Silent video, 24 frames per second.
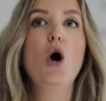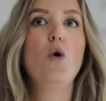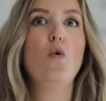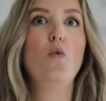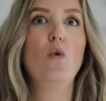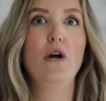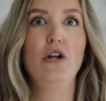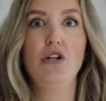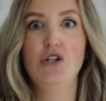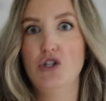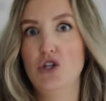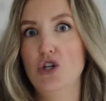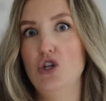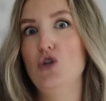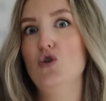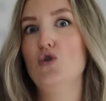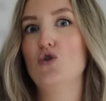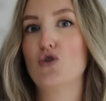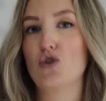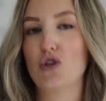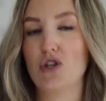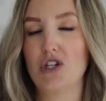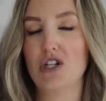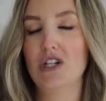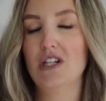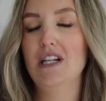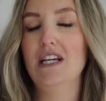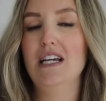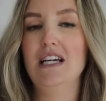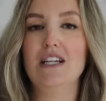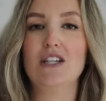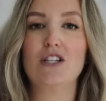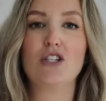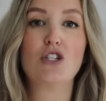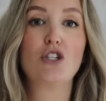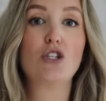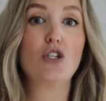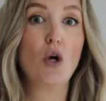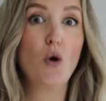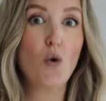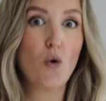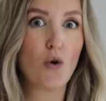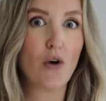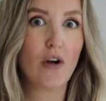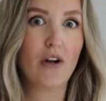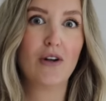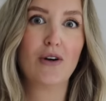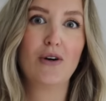which nutrition is
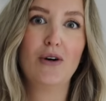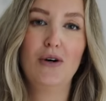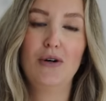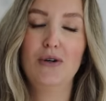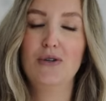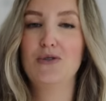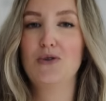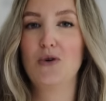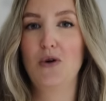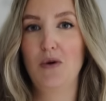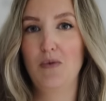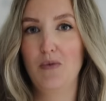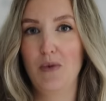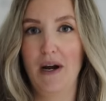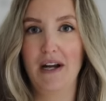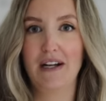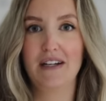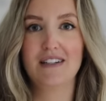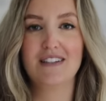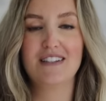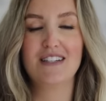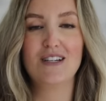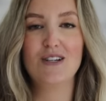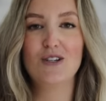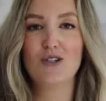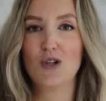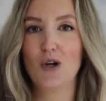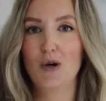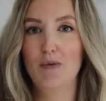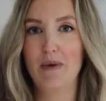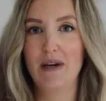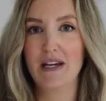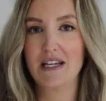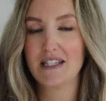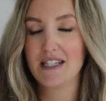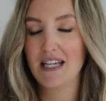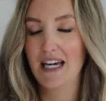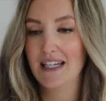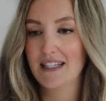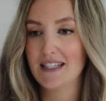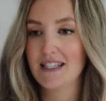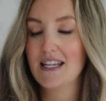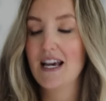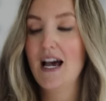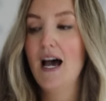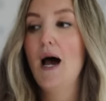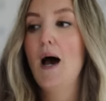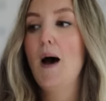so critical during pregnancy, so it makes sense.